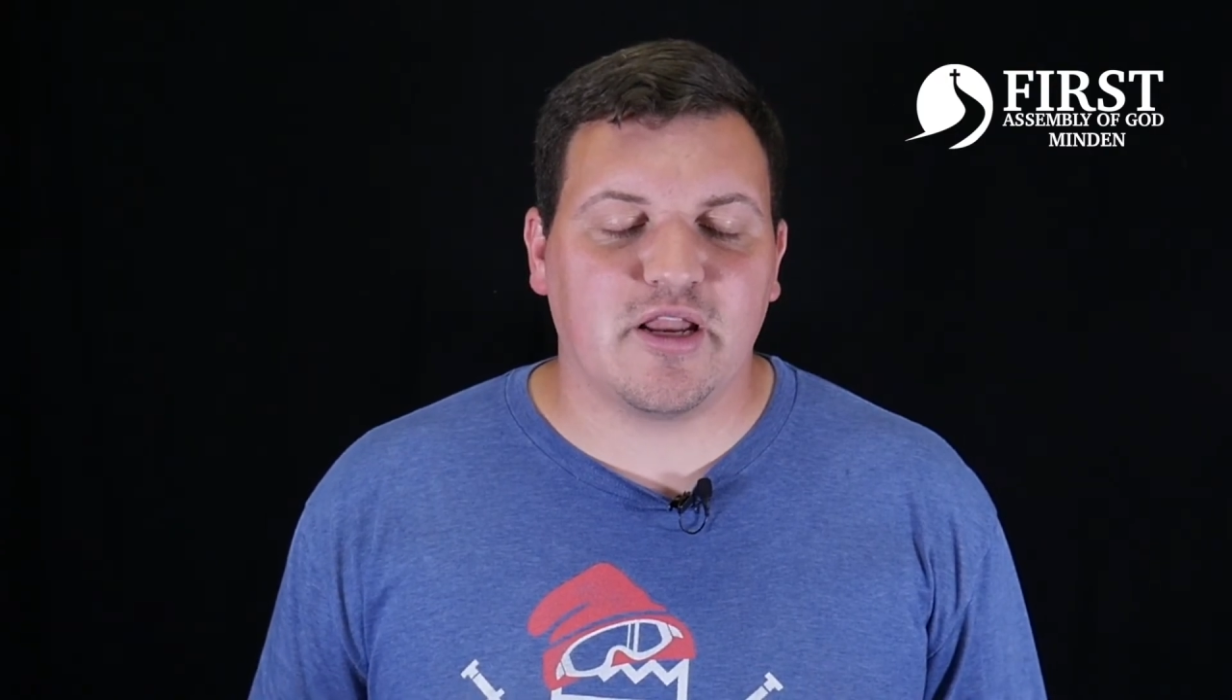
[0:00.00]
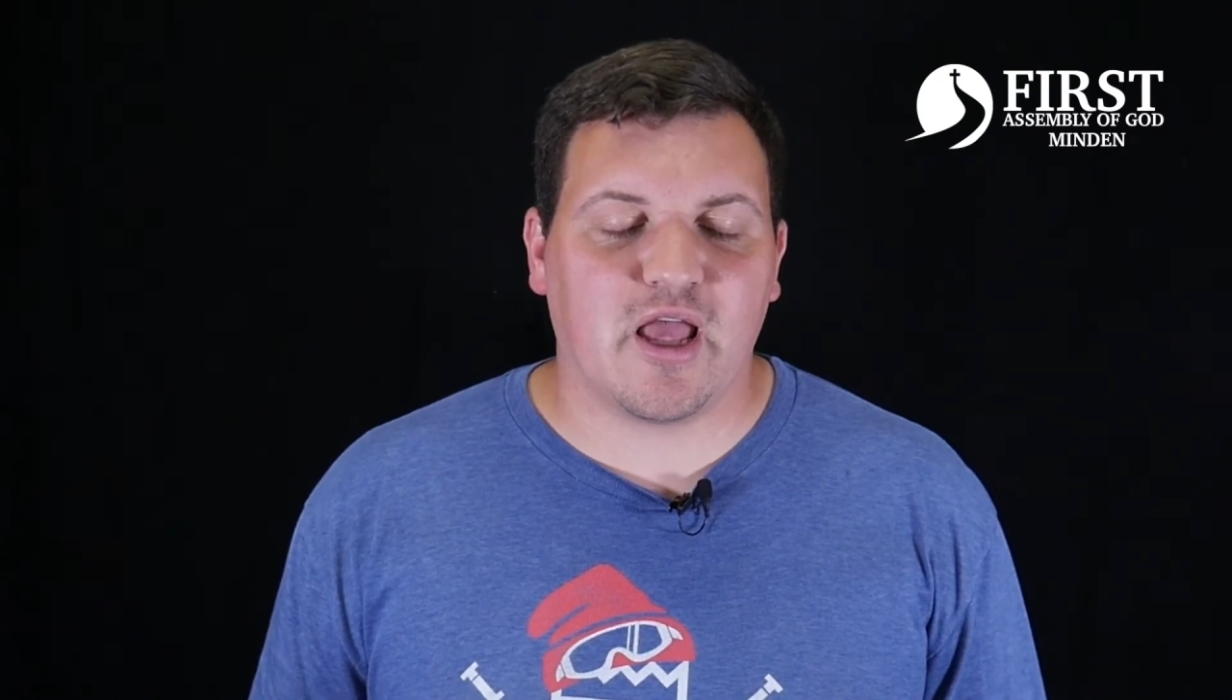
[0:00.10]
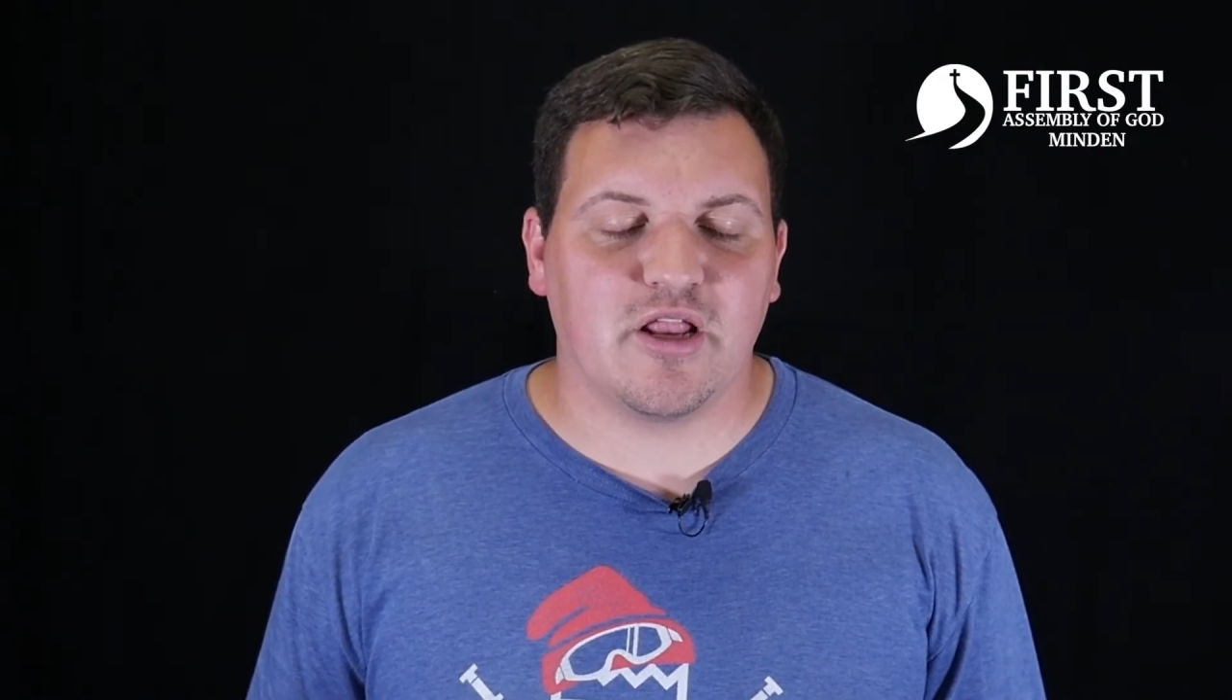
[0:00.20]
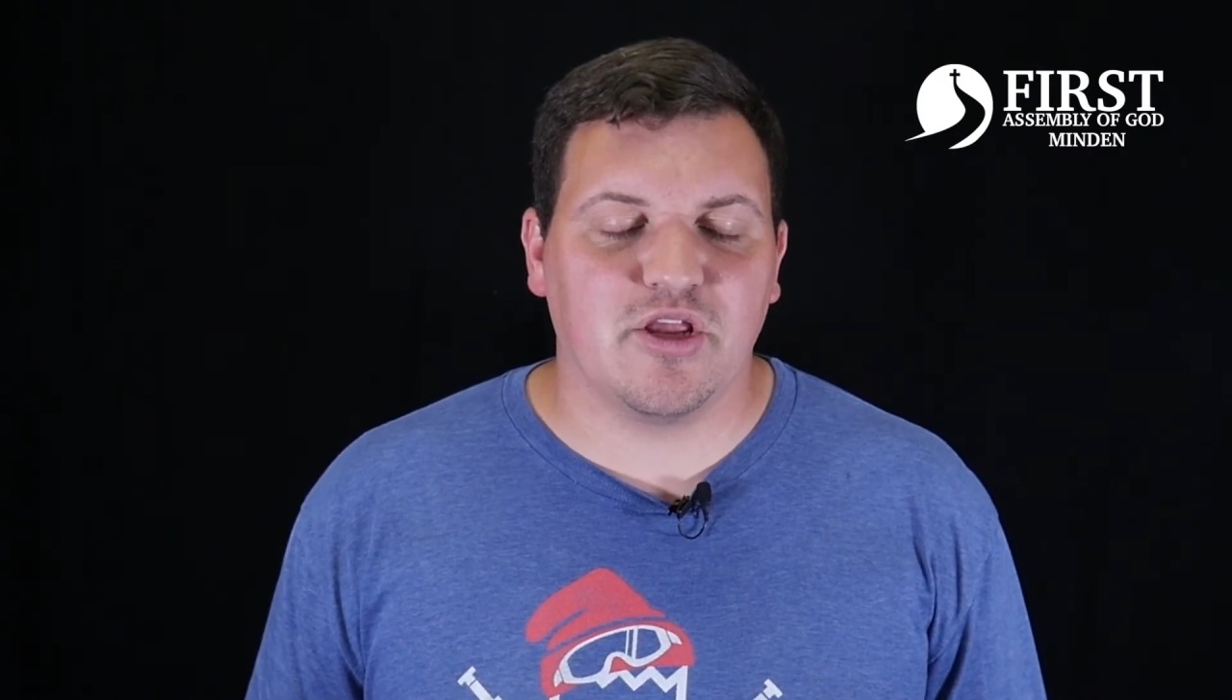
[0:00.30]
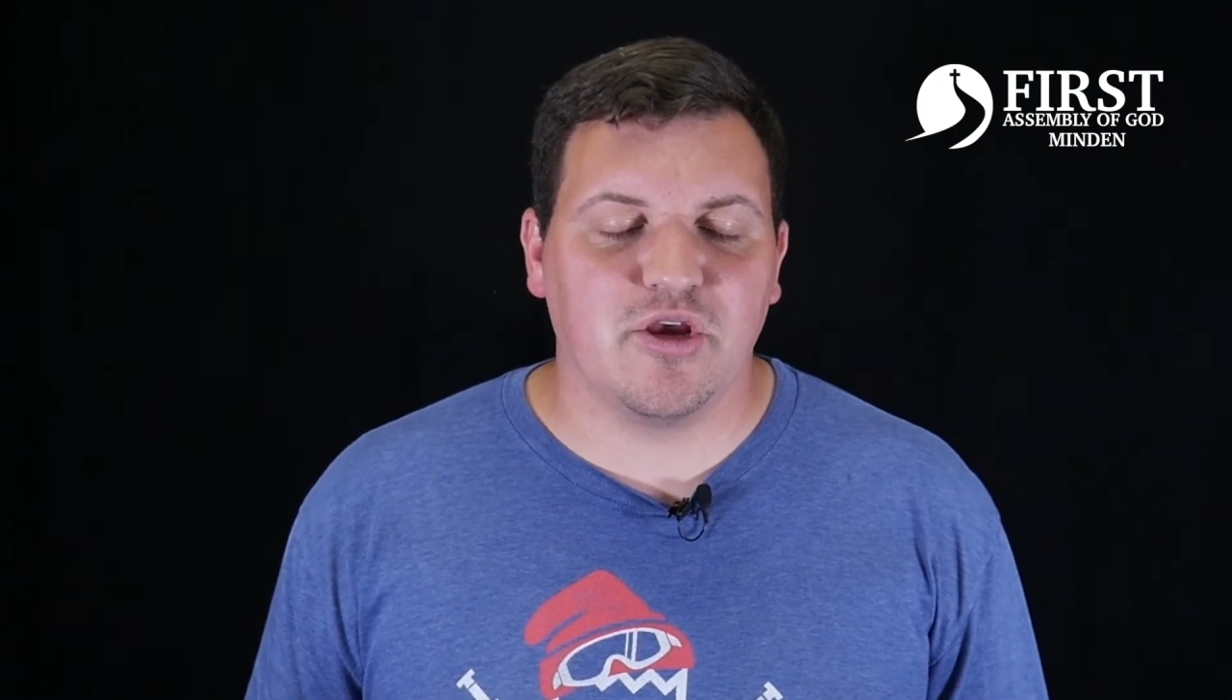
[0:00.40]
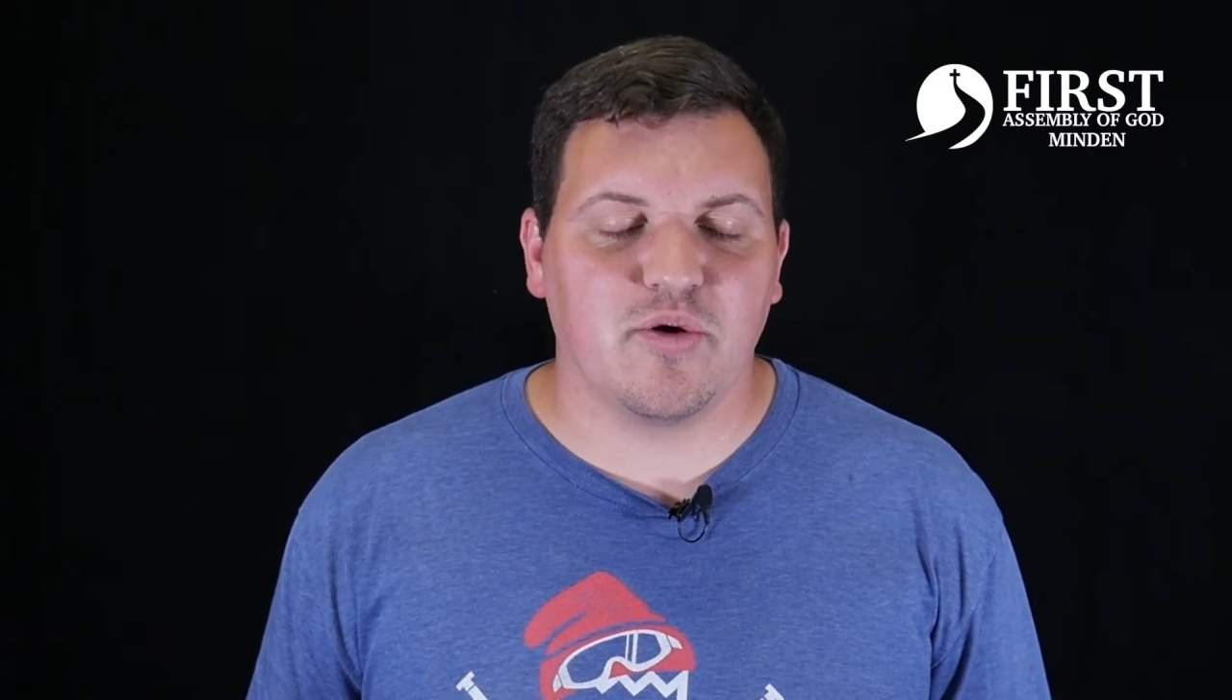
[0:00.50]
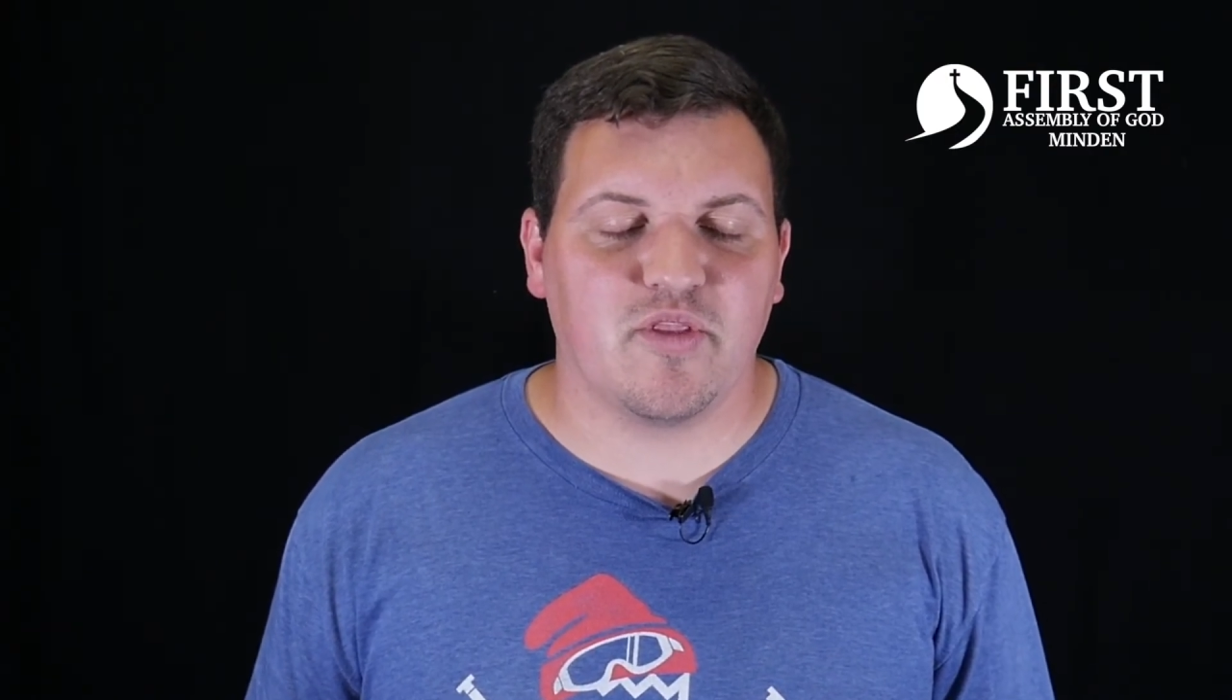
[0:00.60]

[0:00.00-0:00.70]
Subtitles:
day in you,